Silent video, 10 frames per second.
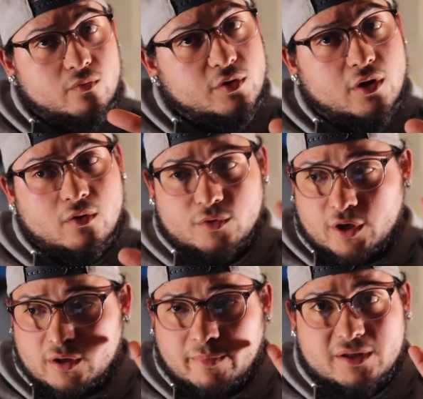you know,
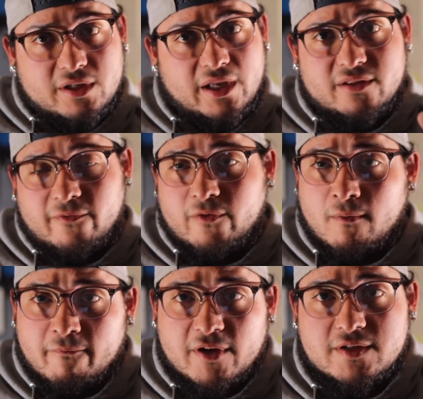you're about to hit the
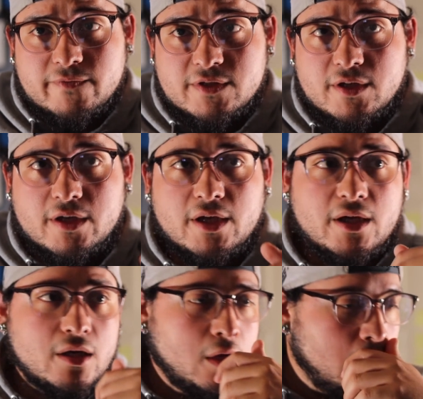film festival
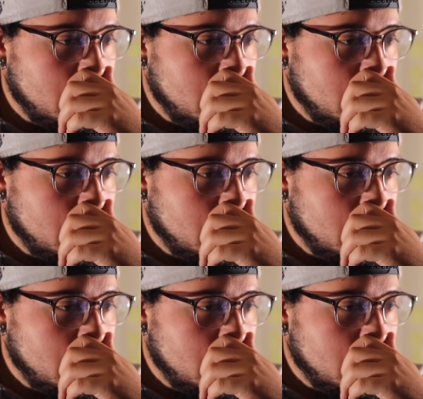circuit,